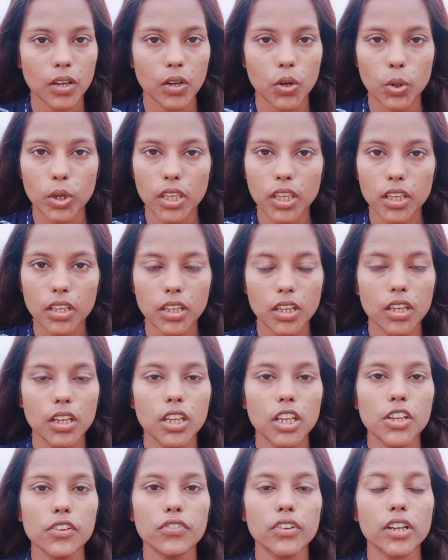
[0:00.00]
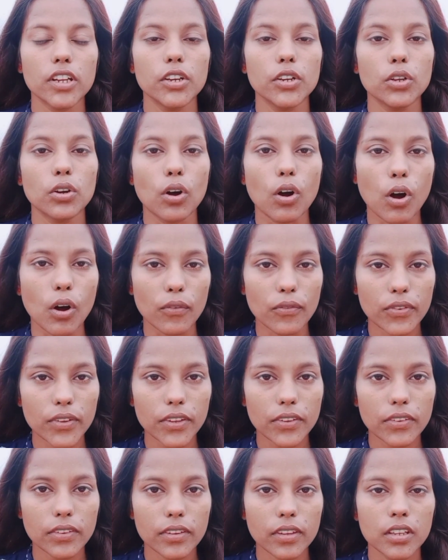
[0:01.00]
Okay, if you're in your
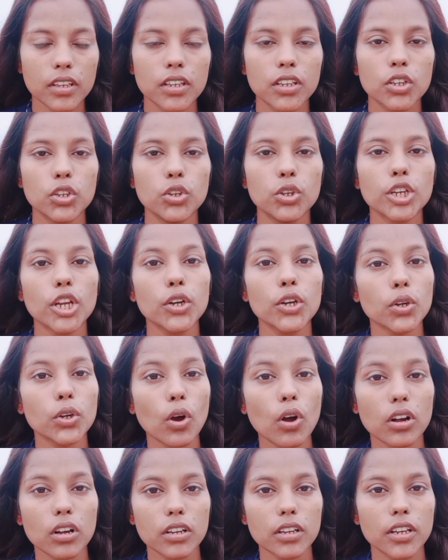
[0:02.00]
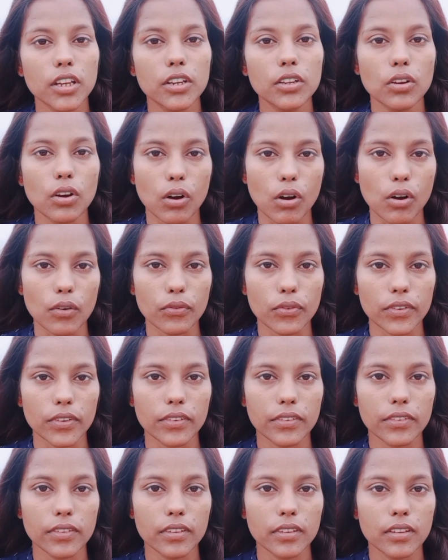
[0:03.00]
office, you can talk in your
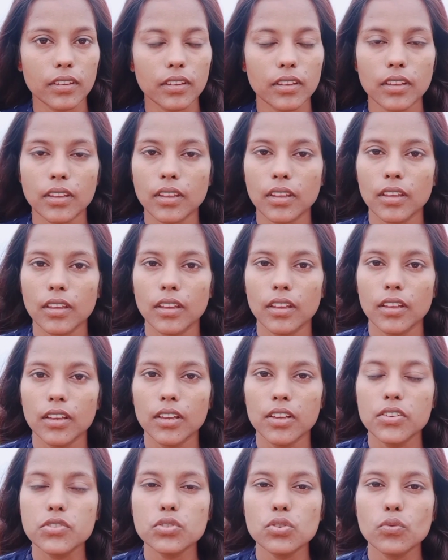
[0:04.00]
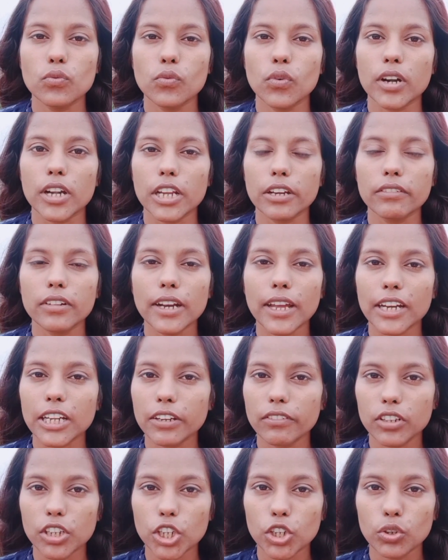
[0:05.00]
office. So whatever
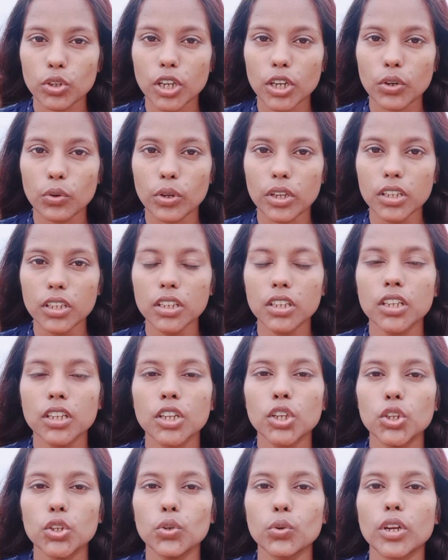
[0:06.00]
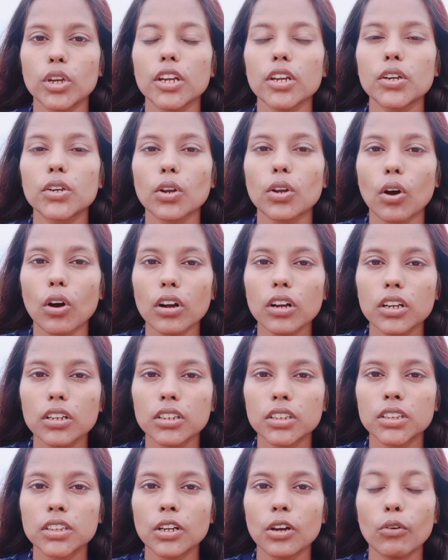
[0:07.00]
activity you are doing, you can talk
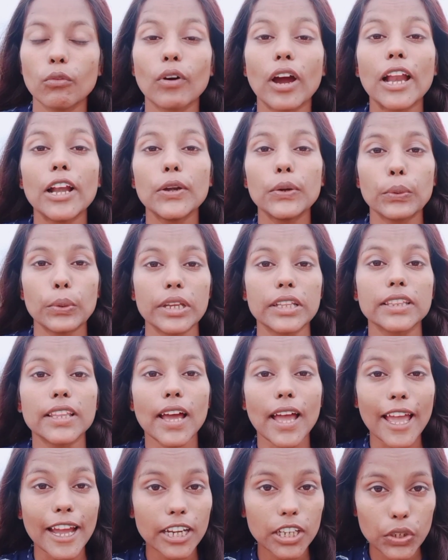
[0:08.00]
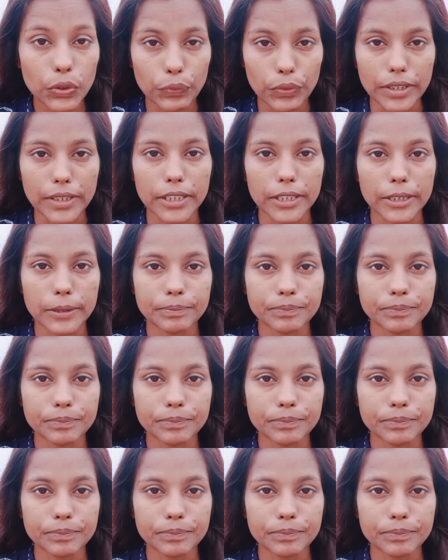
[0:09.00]
while doing the activity.